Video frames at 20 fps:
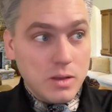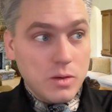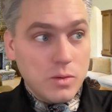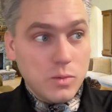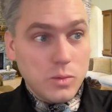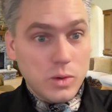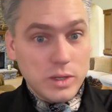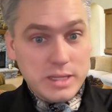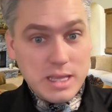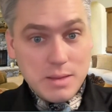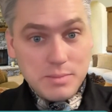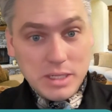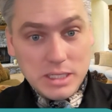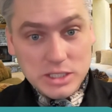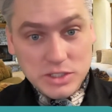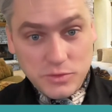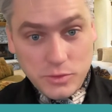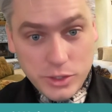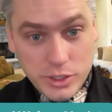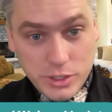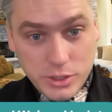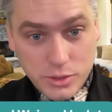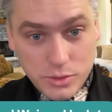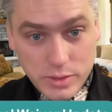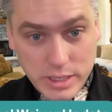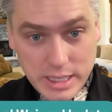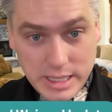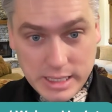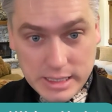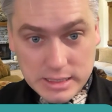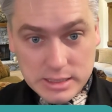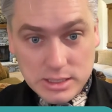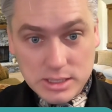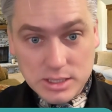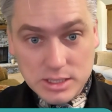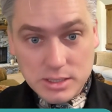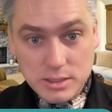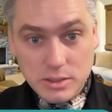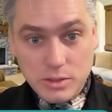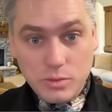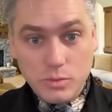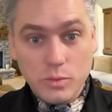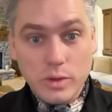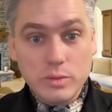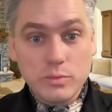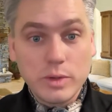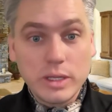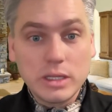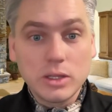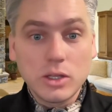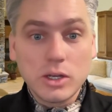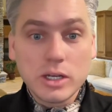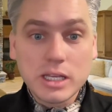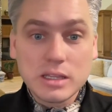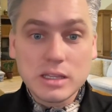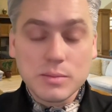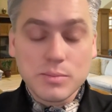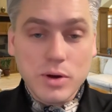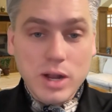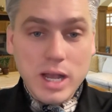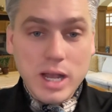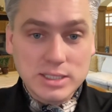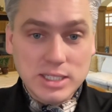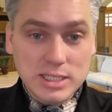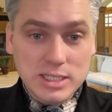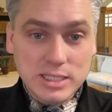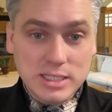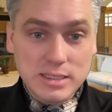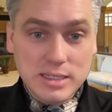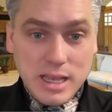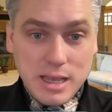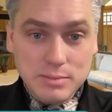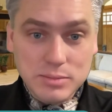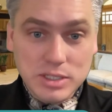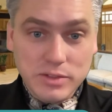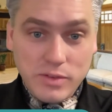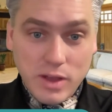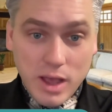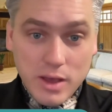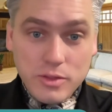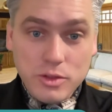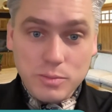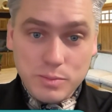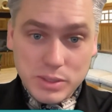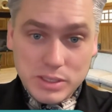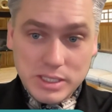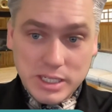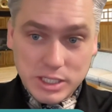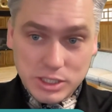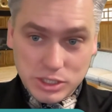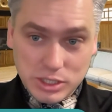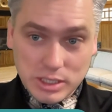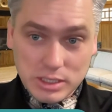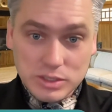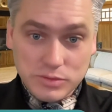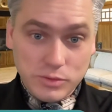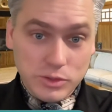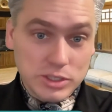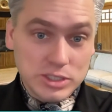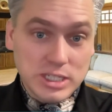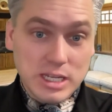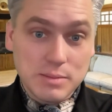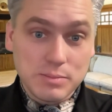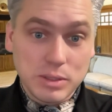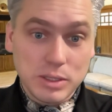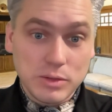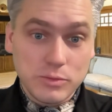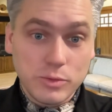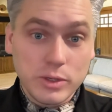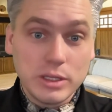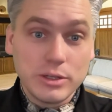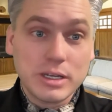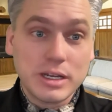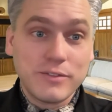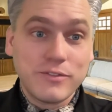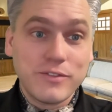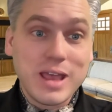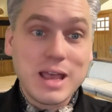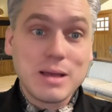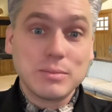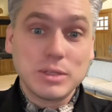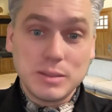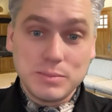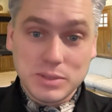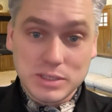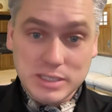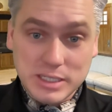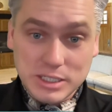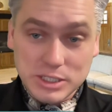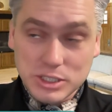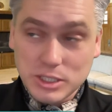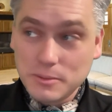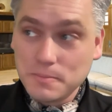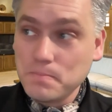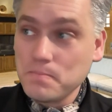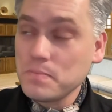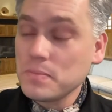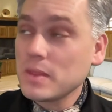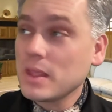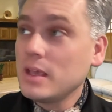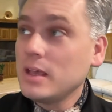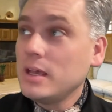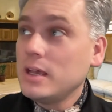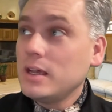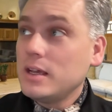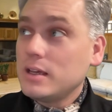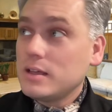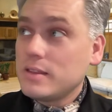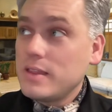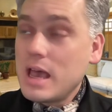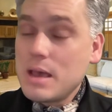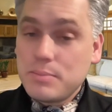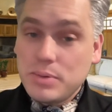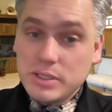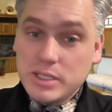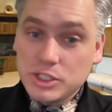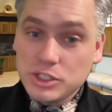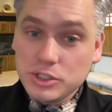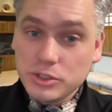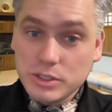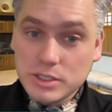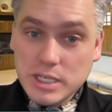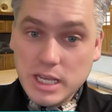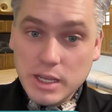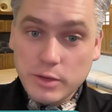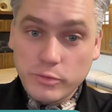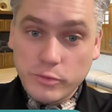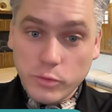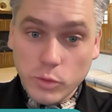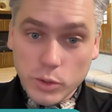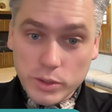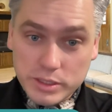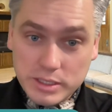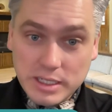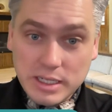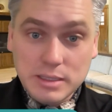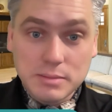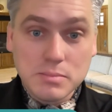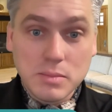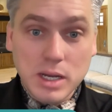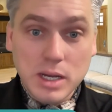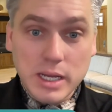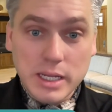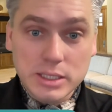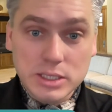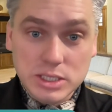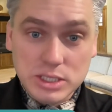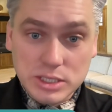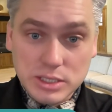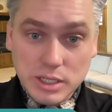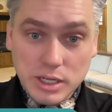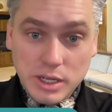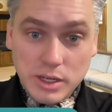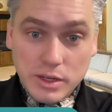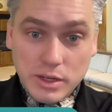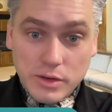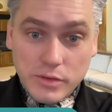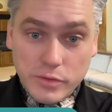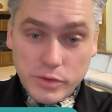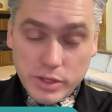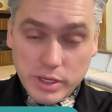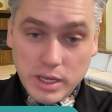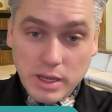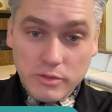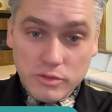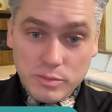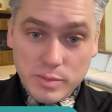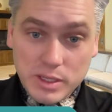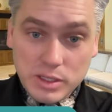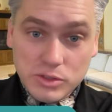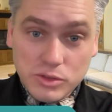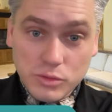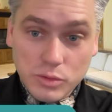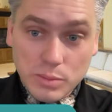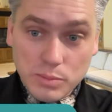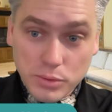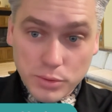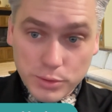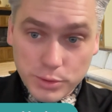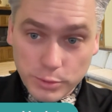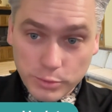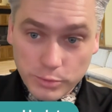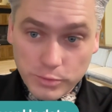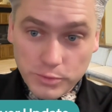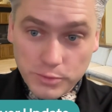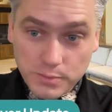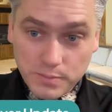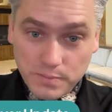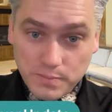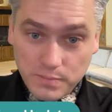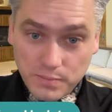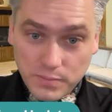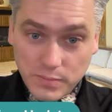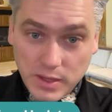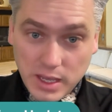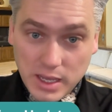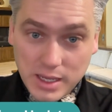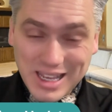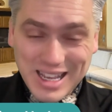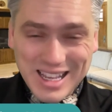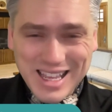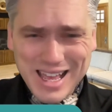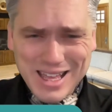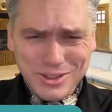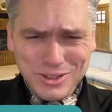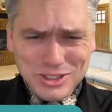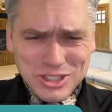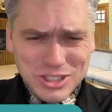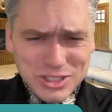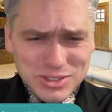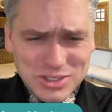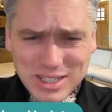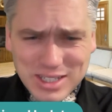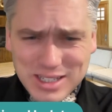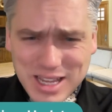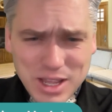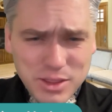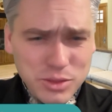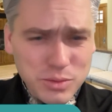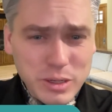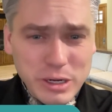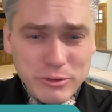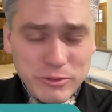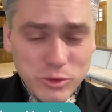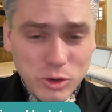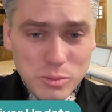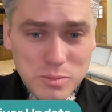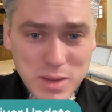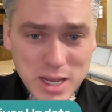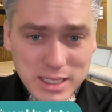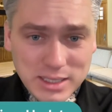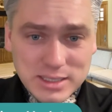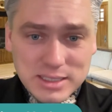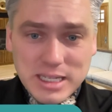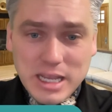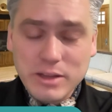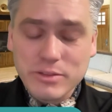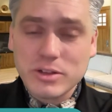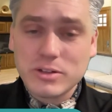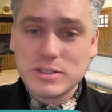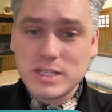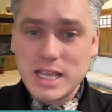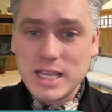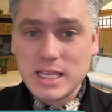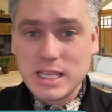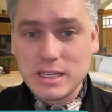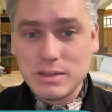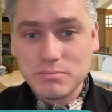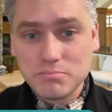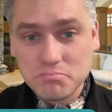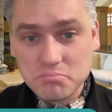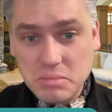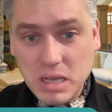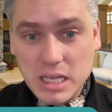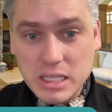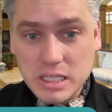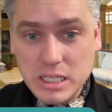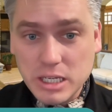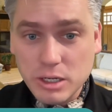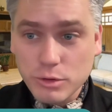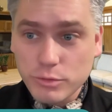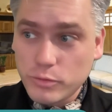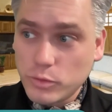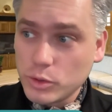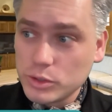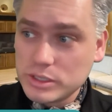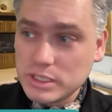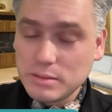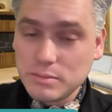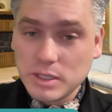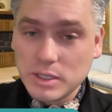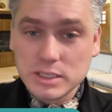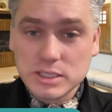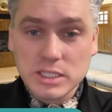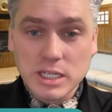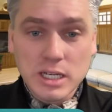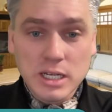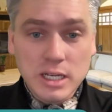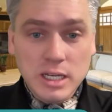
what that means for you is when we look at the processing times of other petitions, for example, if we look at a family petition, that petition could take 14 months for the government to approve. Okay. Again, those used to take 3 or 4 months. Now they're taking a year, 14 months.